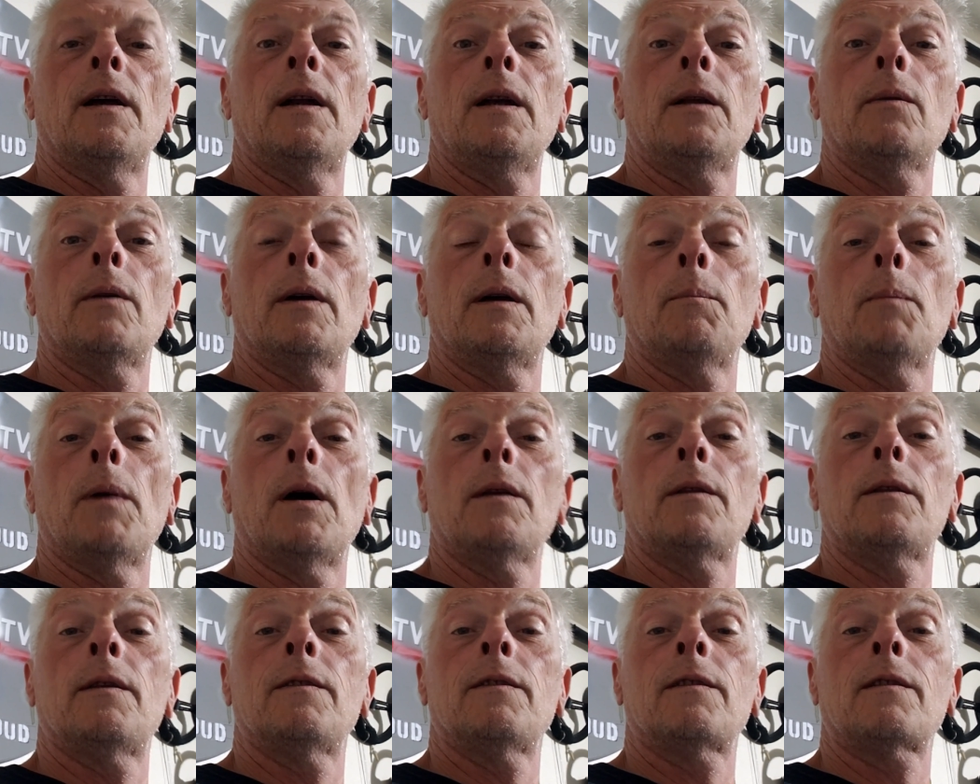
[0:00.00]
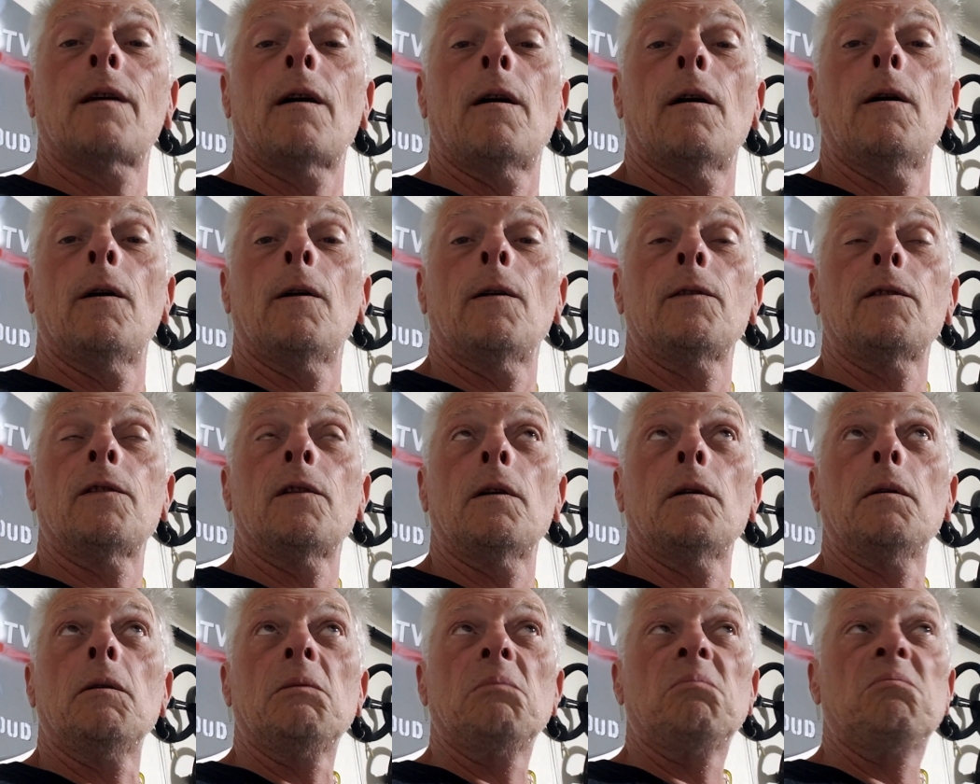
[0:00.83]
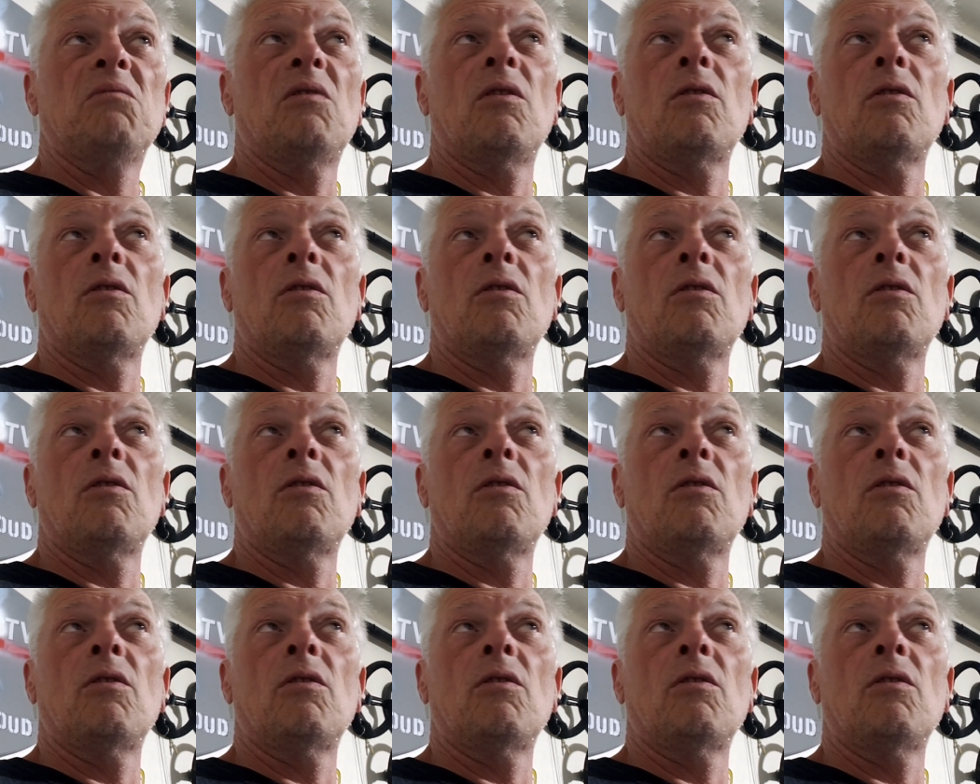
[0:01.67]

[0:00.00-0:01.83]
Anyway, both his cars are